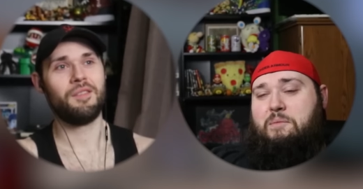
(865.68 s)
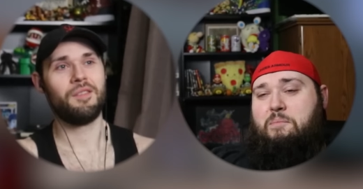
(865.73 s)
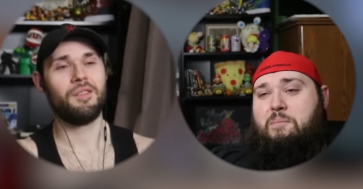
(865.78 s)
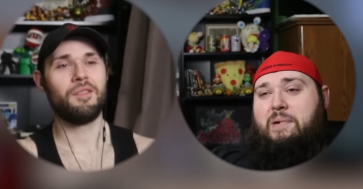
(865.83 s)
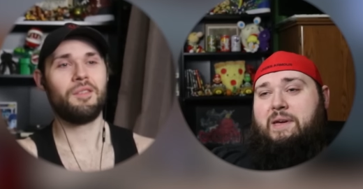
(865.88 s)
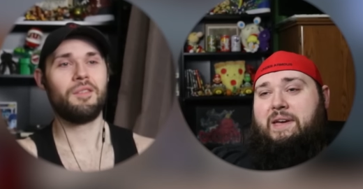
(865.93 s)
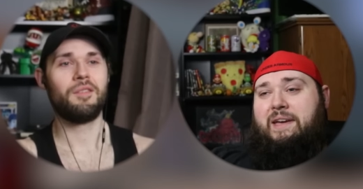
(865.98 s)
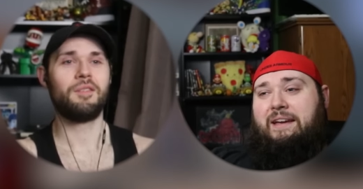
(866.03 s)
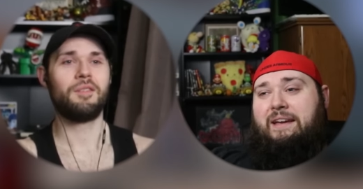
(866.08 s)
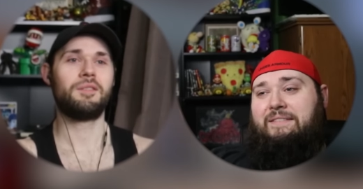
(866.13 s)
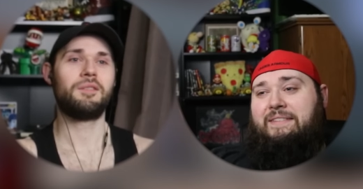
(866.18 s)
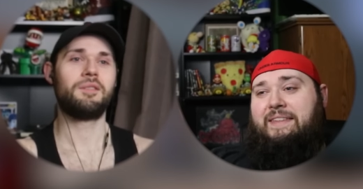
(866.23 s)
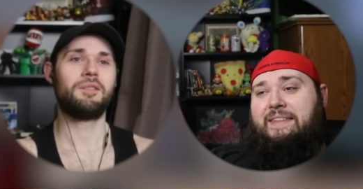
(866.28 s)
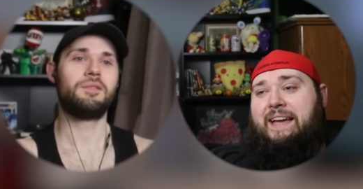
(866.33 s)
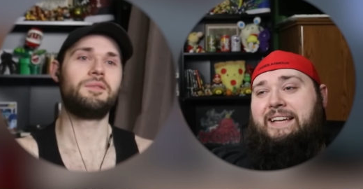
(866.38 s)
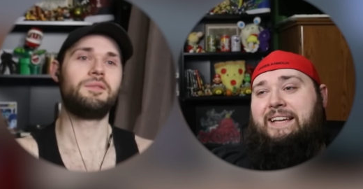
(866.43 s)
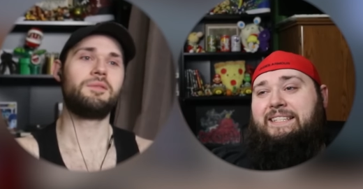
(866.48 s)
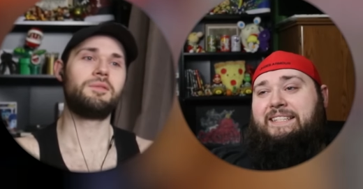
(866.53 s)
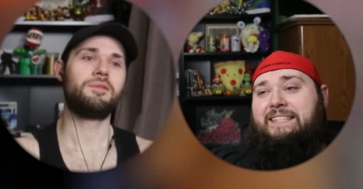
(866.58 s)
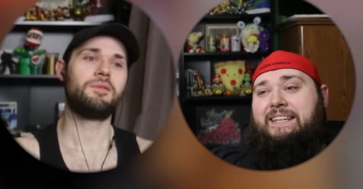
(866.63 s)
Speaker 1: The pick of
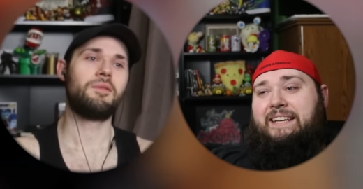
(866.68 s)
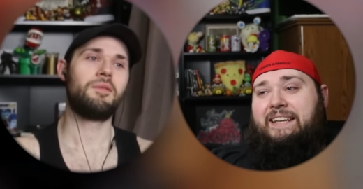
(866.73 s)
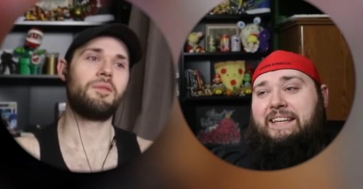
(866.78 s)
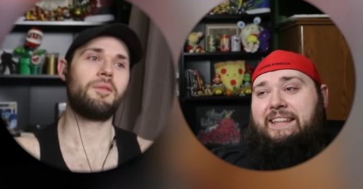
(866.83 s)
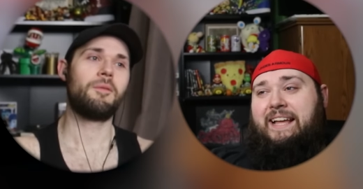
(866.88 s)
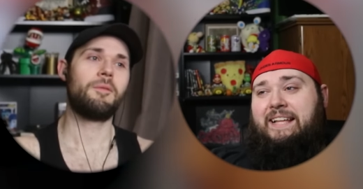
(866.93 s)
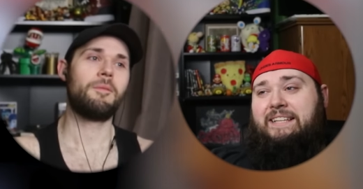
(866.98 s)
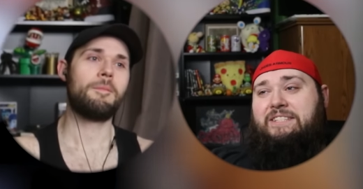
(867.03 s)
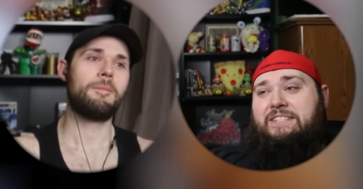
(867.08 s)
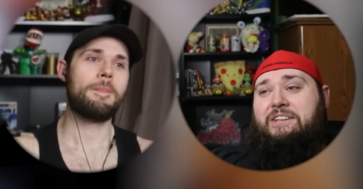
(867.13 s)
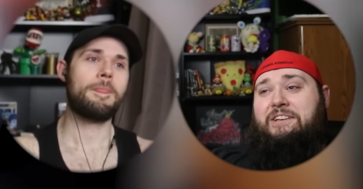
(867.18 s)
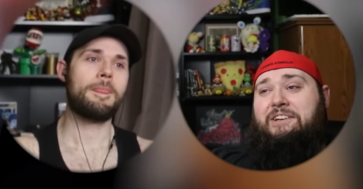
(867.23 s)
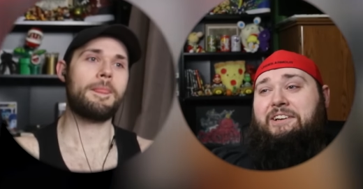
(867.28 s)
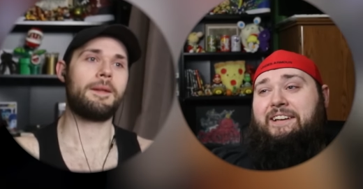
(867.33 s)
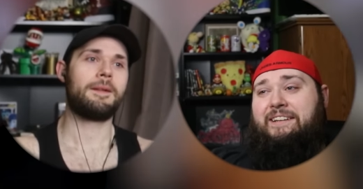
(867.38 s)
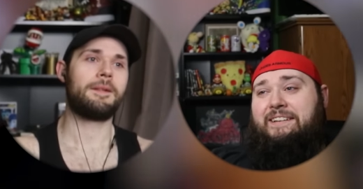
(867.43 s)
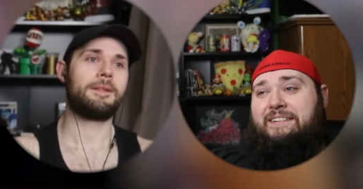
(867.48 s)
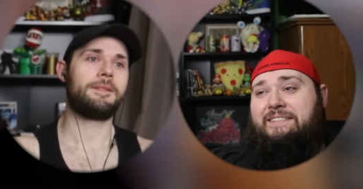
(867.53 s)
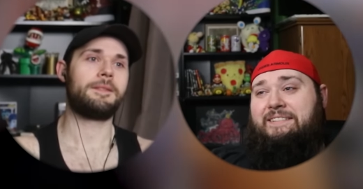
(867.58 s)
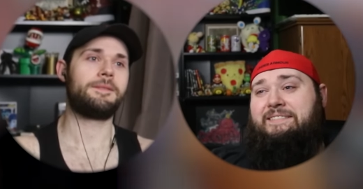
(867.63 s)
destiny. That's
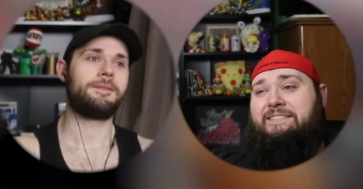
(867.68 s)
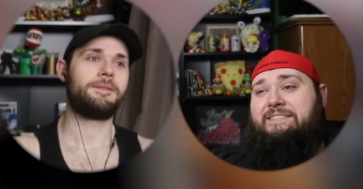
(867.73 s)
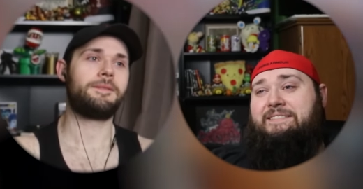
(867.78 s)
good.